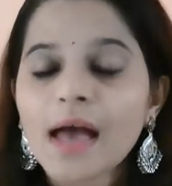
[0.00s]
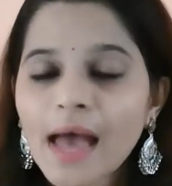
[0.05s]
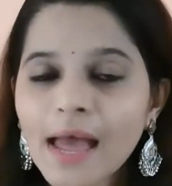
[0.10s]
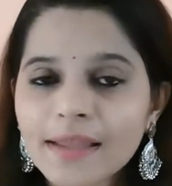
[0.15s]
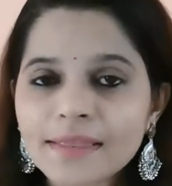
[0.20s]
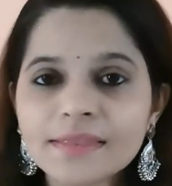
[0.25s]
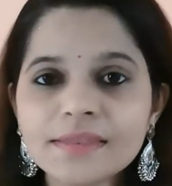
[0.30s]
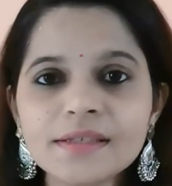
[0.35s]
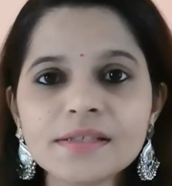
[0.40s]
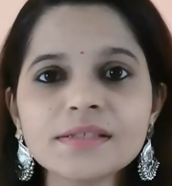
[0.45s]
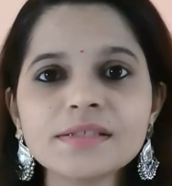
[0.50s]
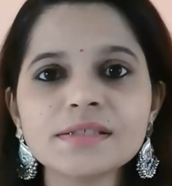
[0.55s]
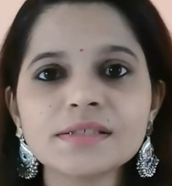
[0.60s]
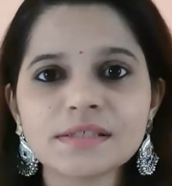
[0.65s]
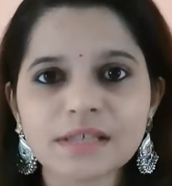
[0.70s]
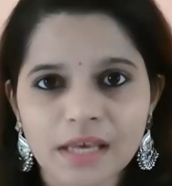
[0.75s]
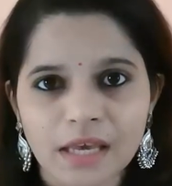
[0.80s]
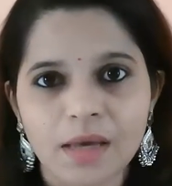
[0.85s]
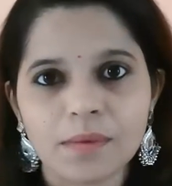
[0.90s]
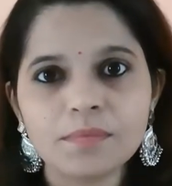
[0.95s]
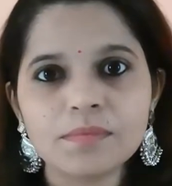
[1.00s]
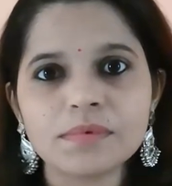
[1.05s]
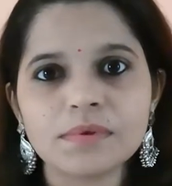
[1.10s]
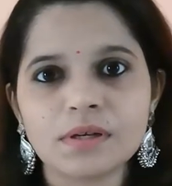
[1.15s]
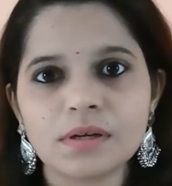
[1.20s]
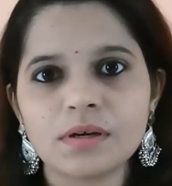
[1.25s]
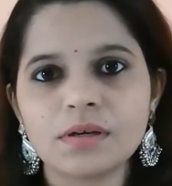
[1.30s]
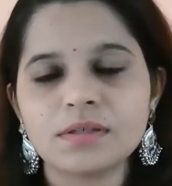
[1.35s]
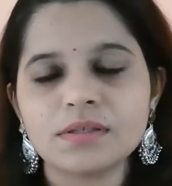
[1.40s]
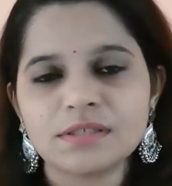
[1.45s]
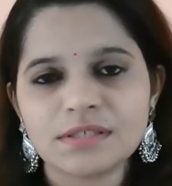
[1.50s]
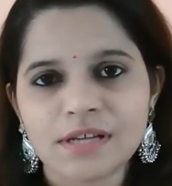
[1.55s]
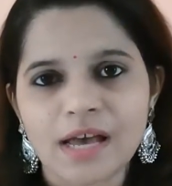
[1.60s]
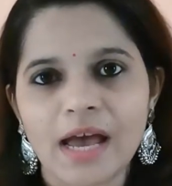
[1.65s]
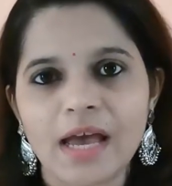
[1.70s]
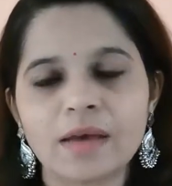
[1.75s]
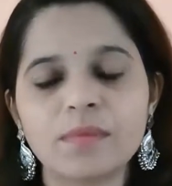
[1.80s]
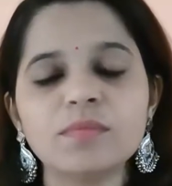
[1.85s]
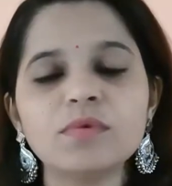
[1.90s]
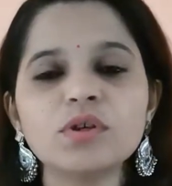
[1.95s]
At the same
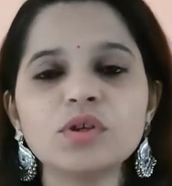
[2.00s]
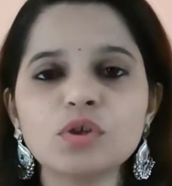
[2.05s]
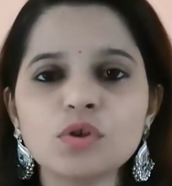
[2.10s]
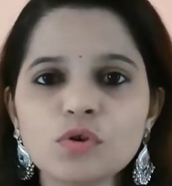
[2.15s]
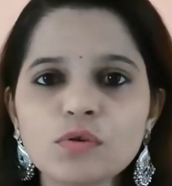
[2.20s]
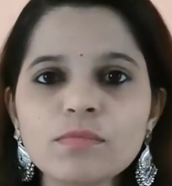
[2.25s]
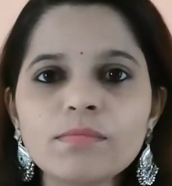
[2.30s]
time,